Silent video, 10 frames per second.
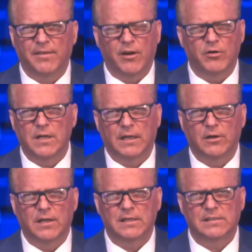they are not
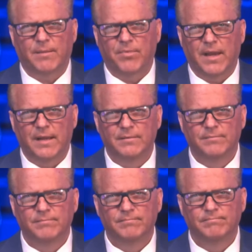going to accept that.
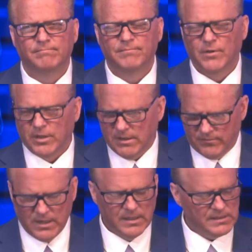Look at
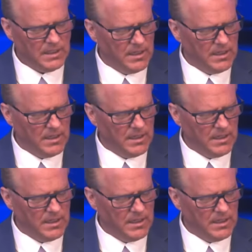2